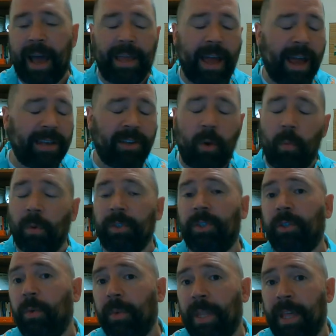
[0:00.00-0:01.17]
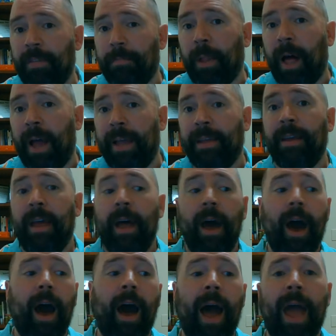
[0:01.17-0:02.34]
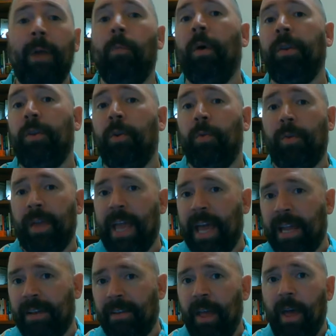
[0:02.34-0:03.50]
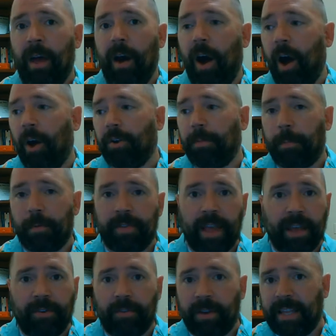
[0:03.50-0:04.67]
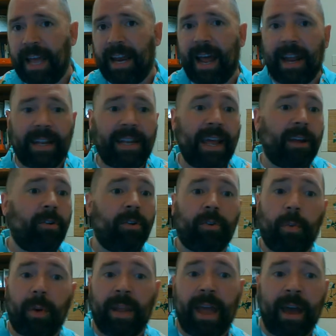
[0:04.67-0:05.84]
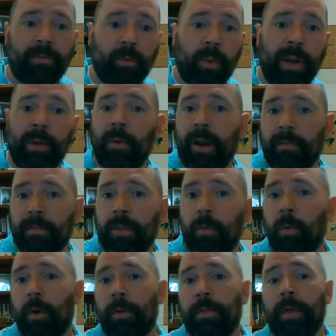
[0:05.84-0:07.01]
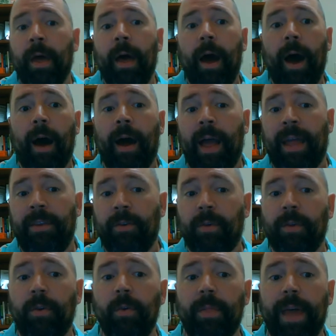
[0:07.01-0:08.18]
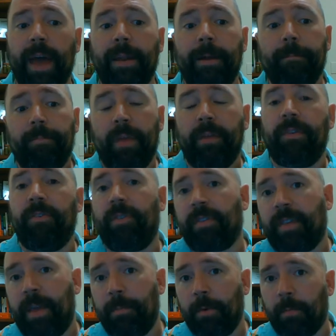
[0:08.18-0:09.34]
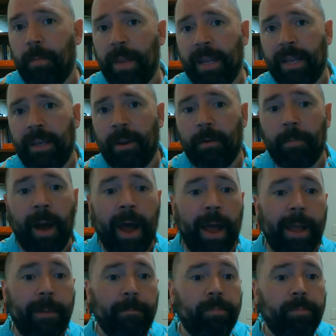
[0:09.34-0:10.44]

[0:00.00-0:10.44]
I don't want you doing these blind. I want you to get 100% or a 10 out of 10 or a 20 out of 20, whatever they're worth. And you can do that if you just keep your reading nearby.